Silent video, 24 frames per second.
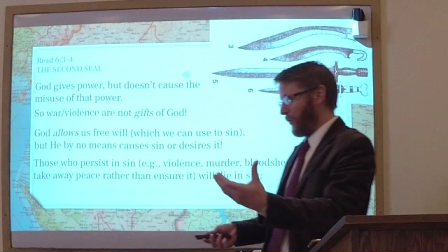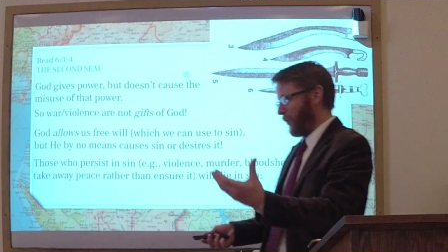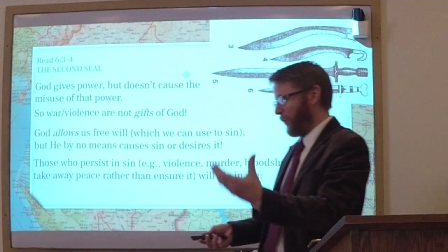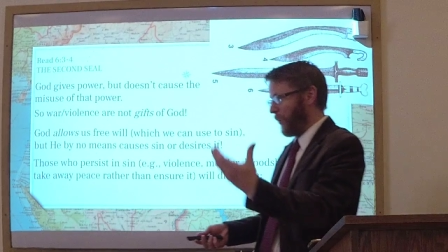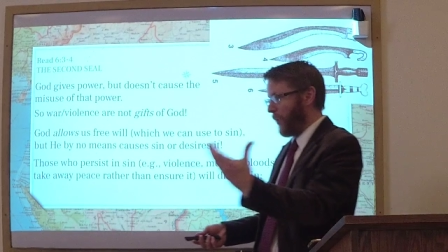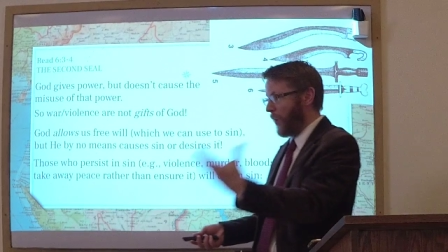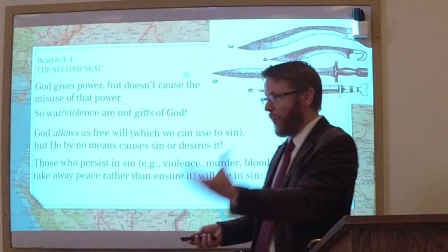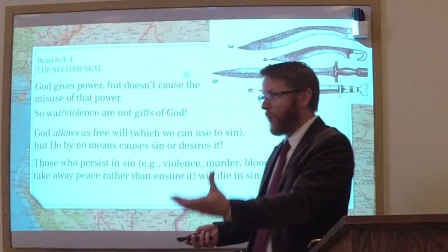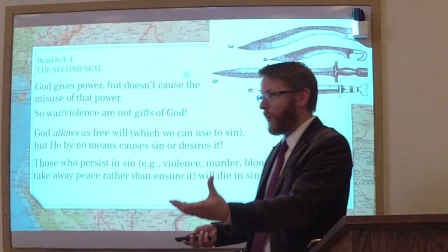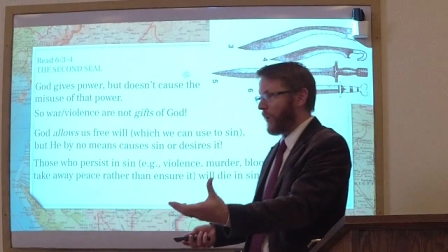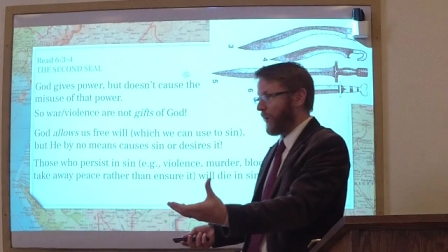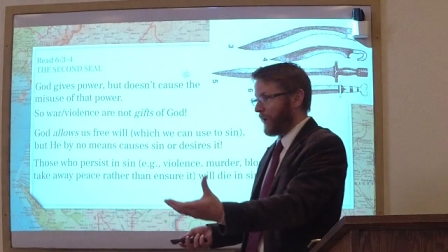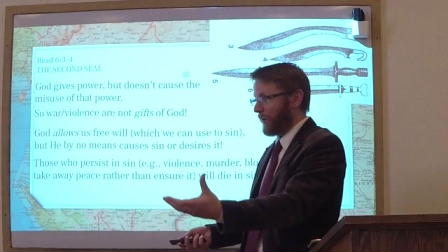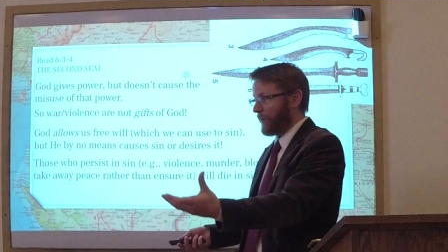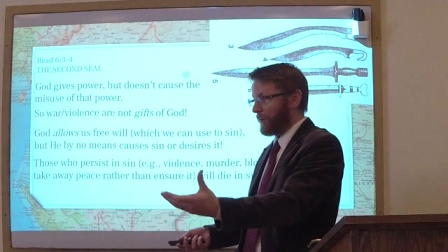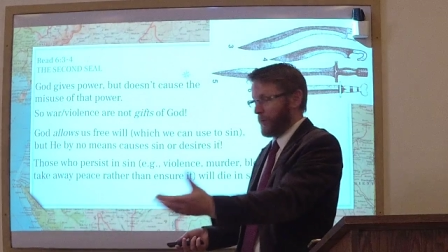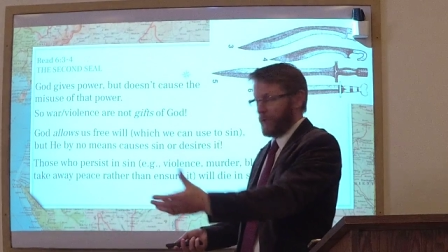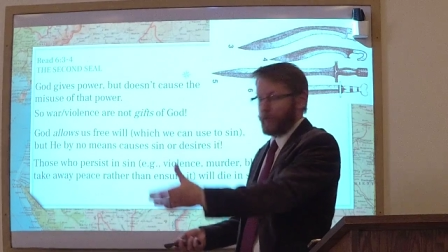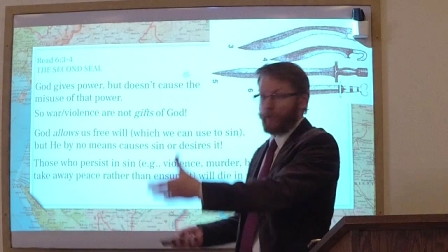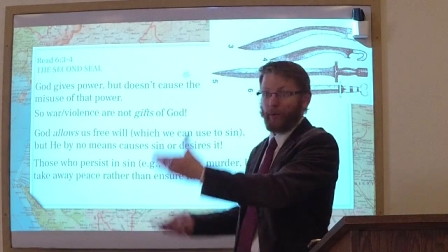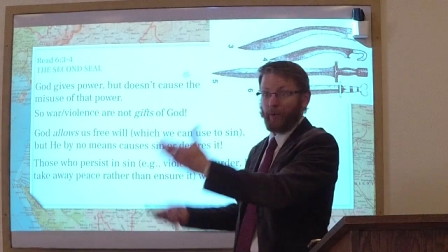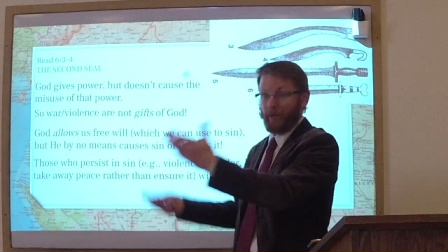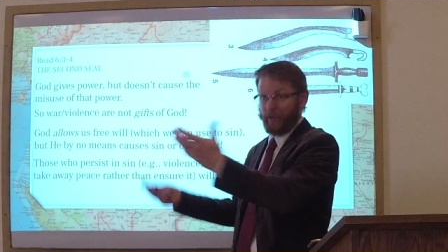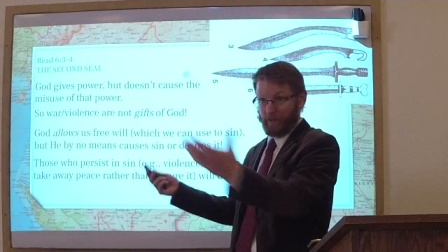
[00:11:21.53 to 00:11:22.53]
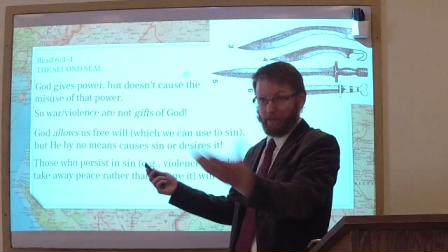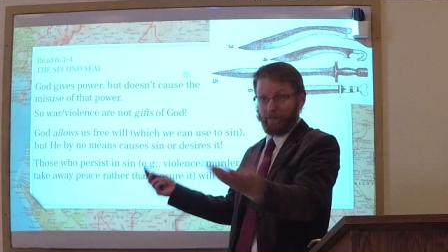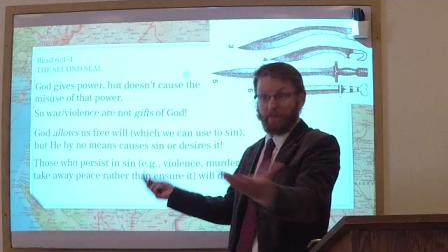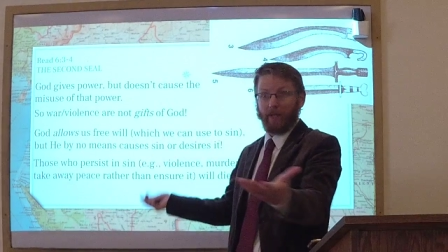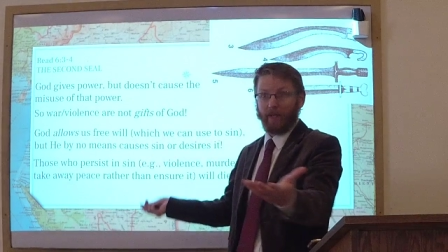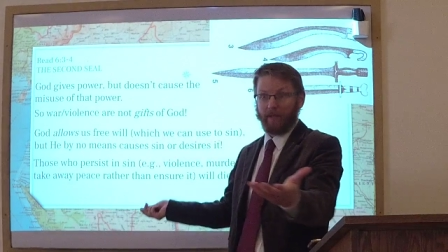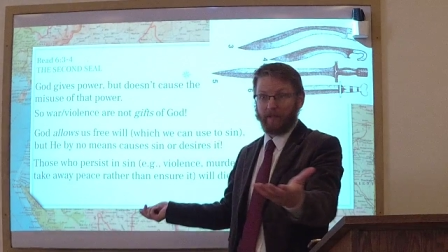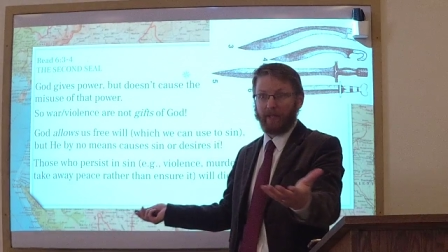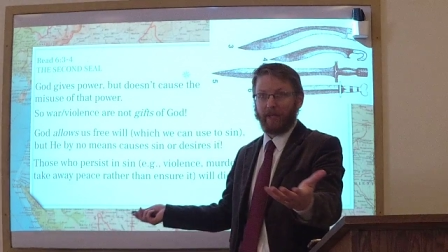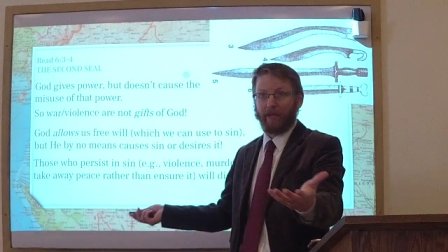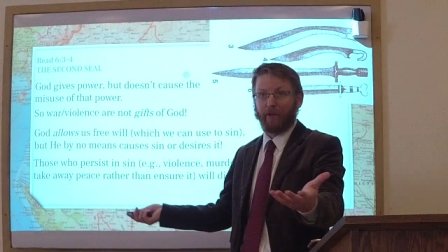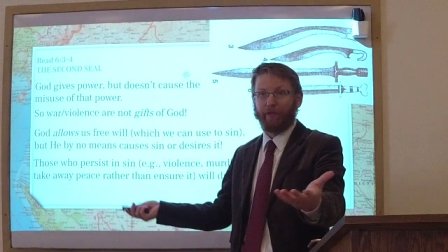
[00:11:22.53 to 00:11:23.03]
war, which would
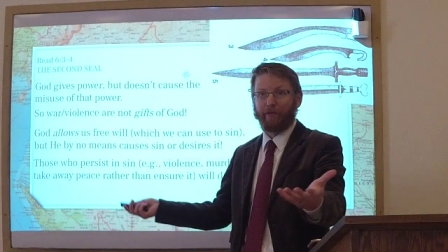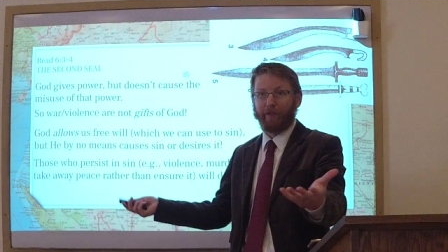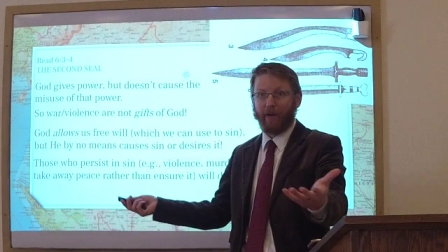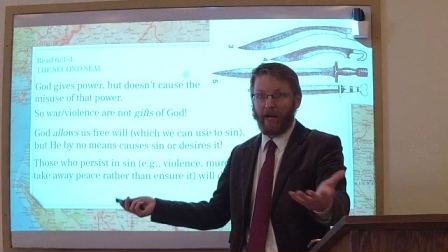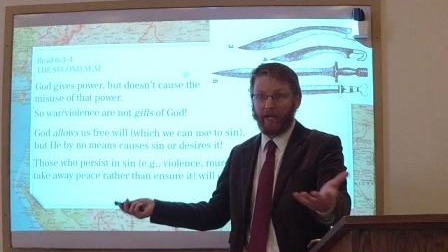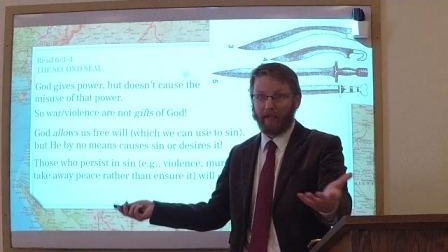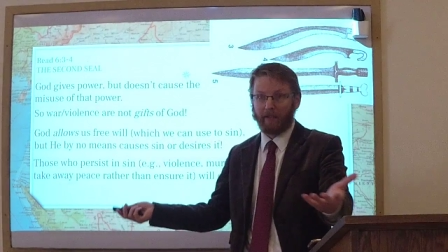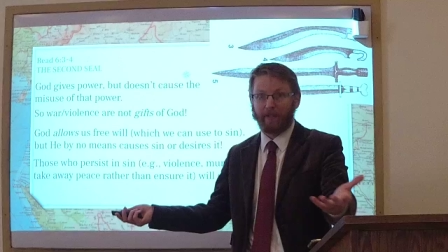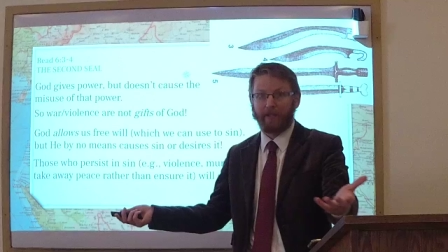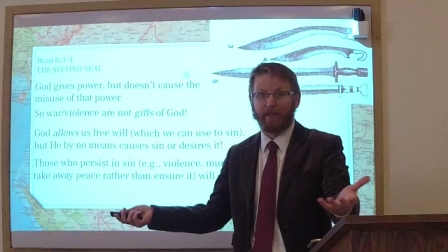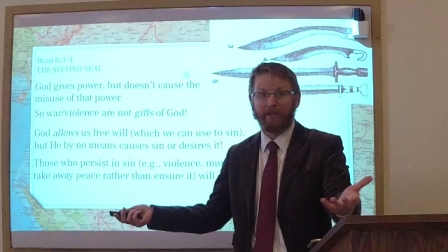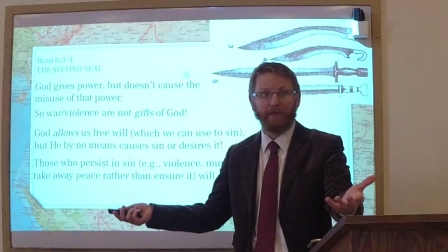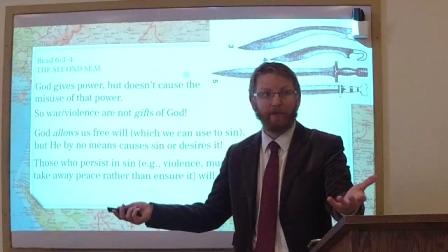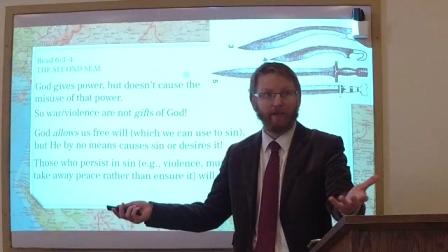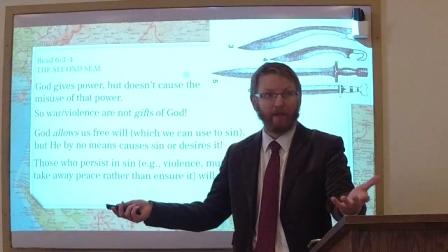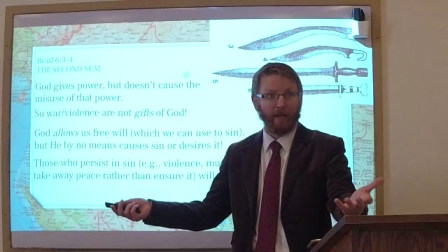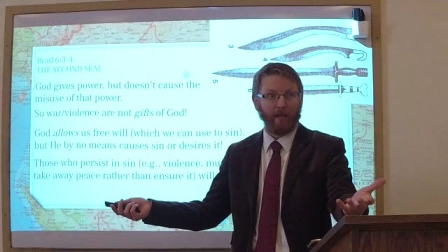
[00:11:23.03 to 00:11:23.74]
entail violence